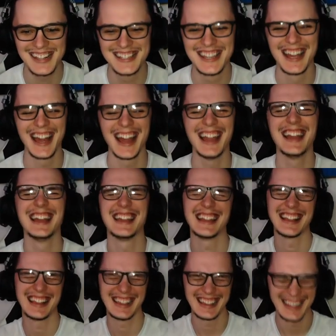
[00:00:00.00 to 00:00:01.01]
he's, like,
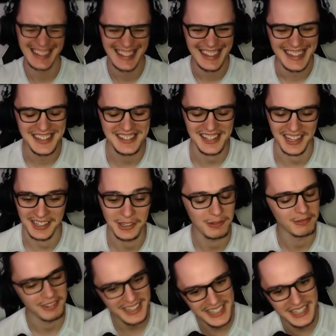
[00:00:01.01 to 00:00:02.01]
he's like,
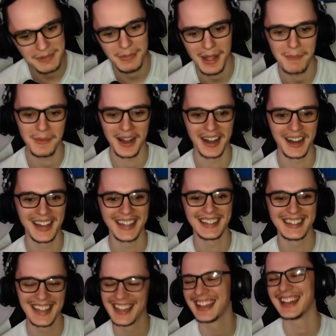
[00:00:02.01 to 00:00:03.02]
you're reading my
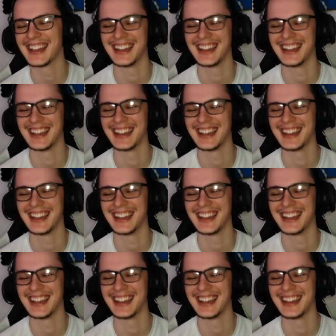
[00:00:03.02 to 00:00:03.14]
mind.